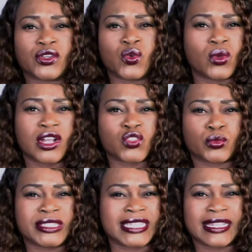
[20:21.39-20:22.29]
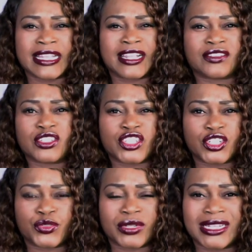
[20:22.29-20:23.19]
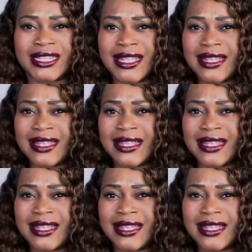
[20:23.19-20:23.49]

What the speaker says: Who else would be taking care of the children?